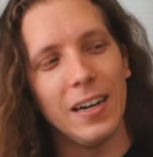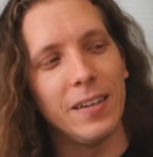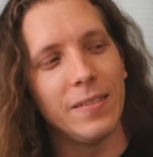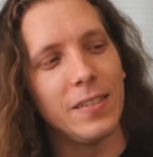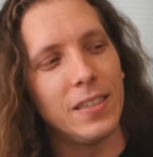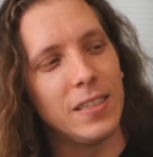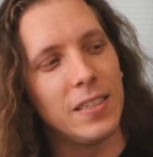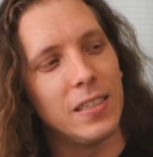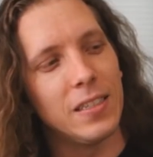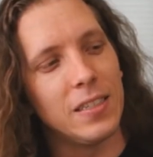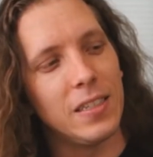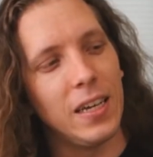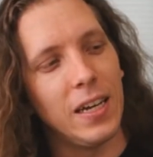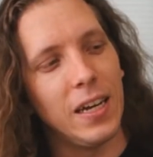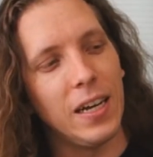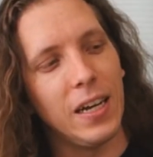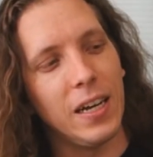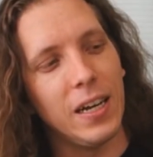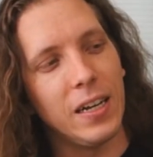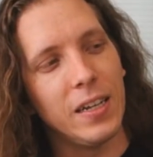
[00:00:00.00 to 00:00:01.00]
This is
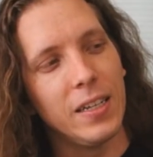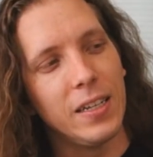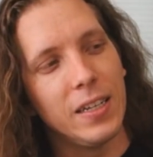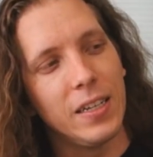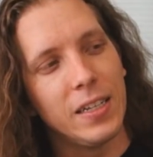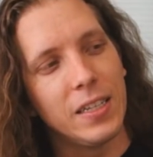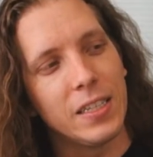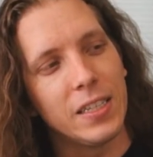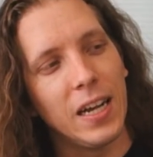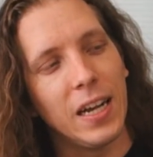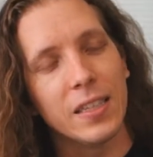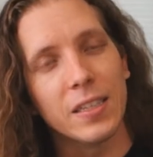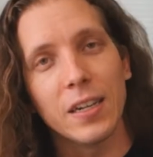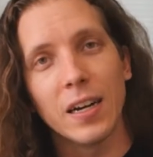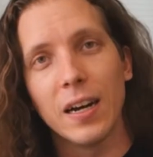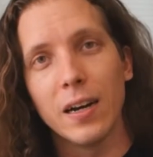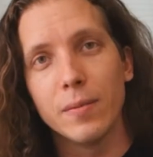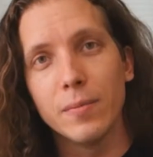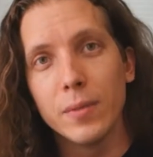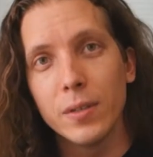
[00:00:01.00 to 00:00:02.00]
the
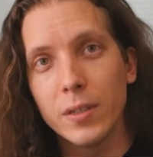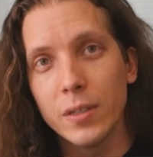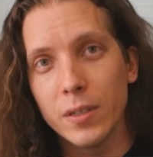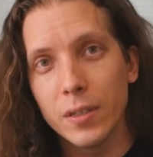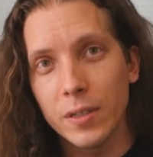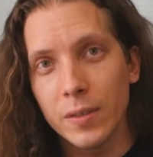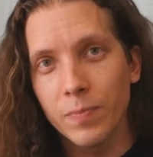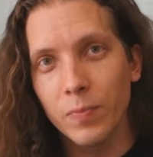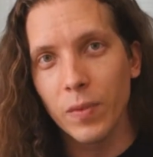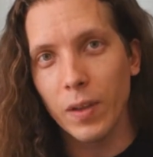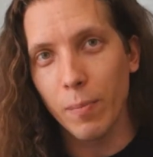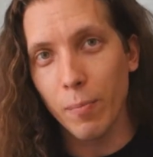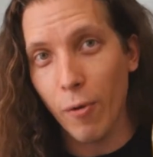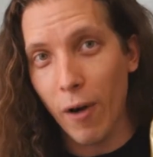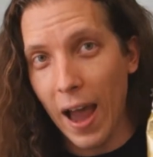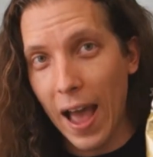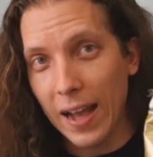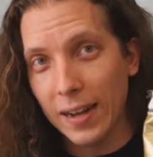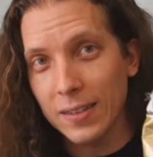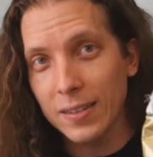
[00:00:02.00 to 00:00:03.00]
Chatramu
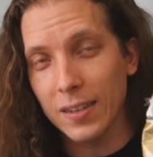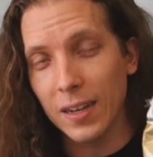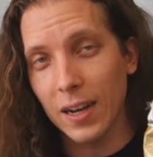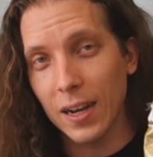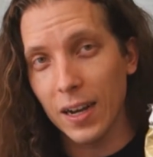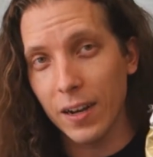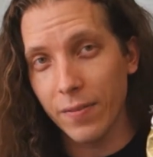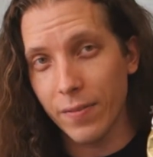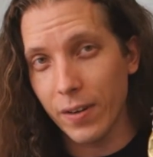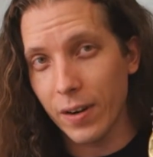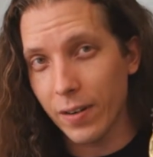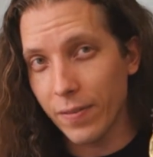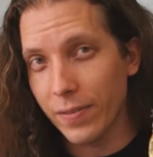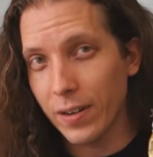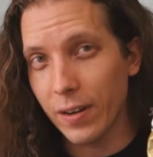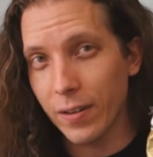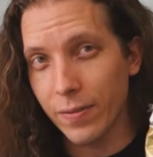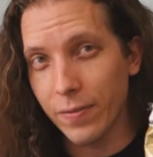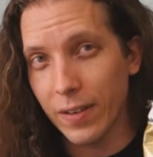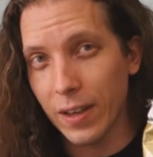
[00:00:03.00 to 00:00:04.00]
brand,
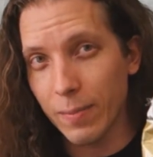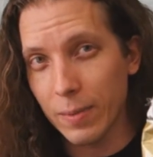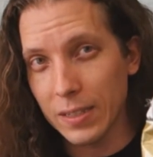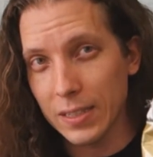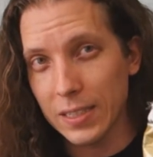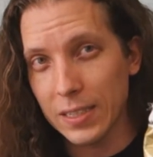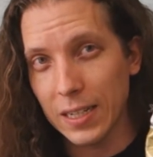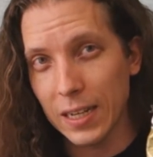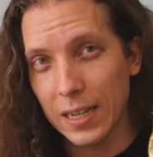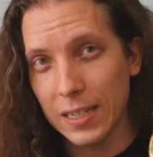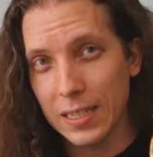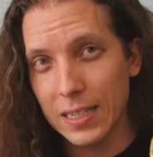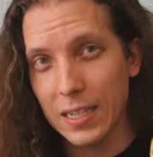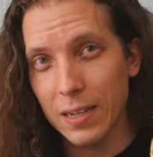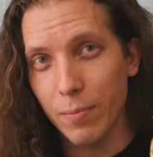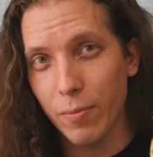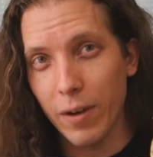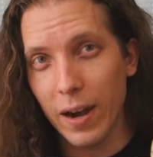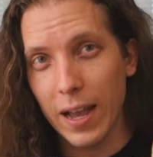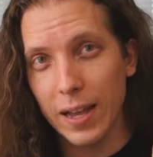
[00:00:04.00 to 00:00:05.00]
very famous
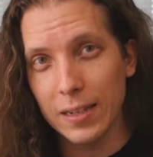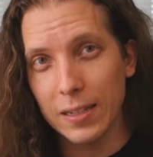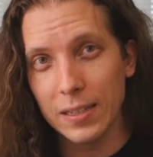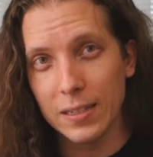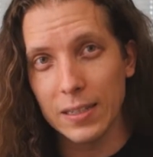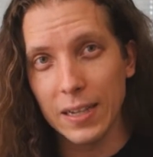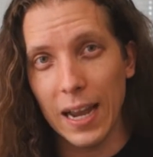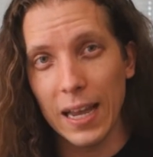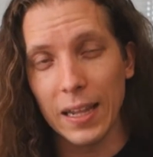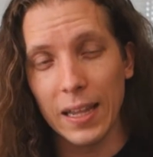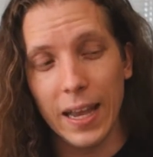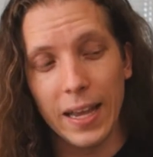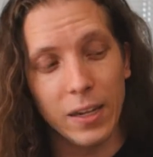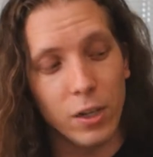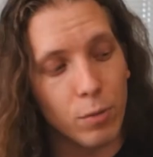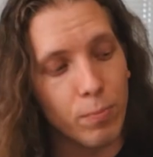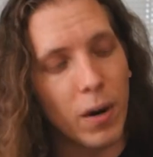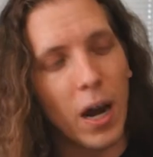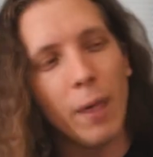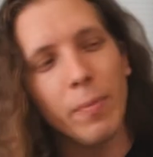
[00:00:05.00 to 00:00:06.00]
tea brand in Thailand.
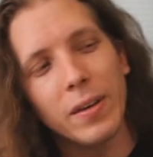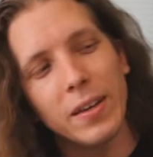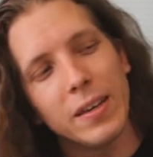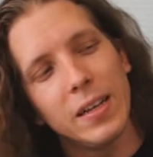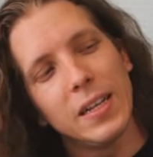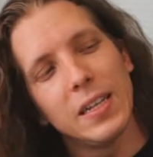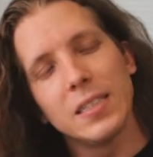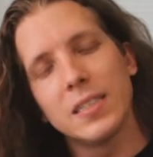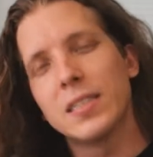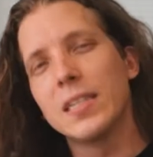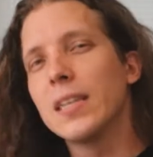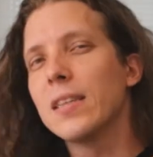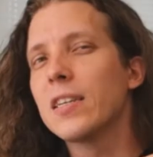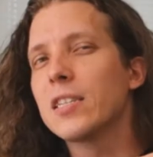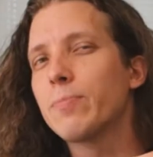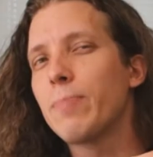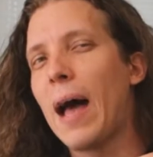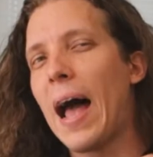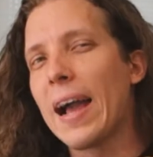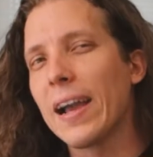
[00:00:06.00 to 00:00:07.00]
You've probably seen
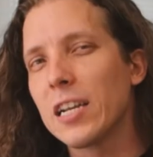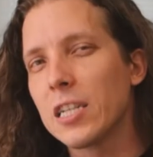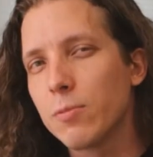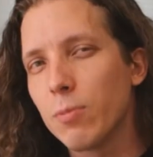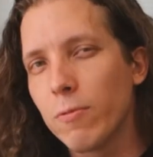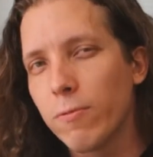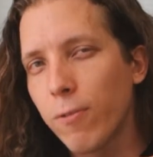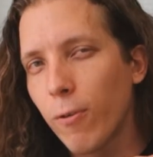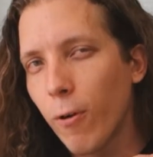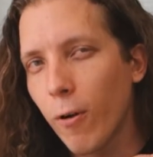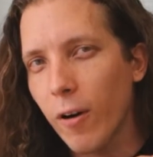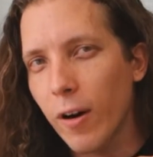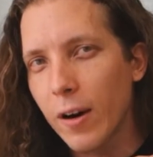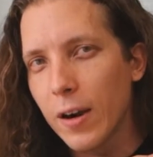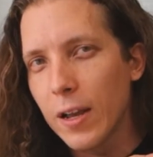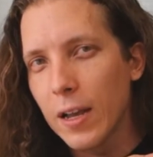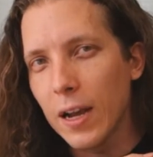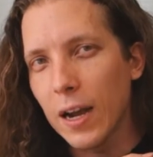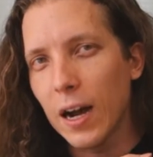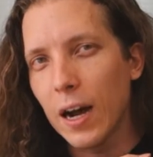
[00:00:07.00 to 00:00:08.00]
this package before,
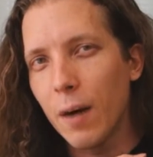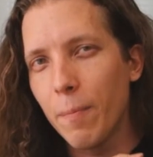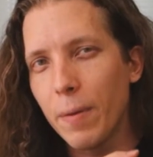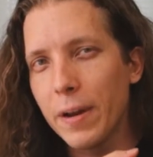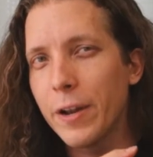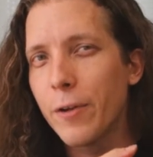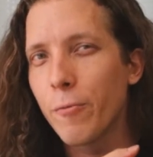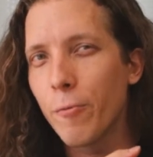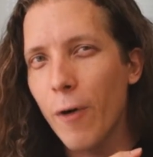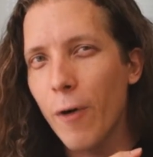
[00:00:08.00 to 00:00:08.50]
but in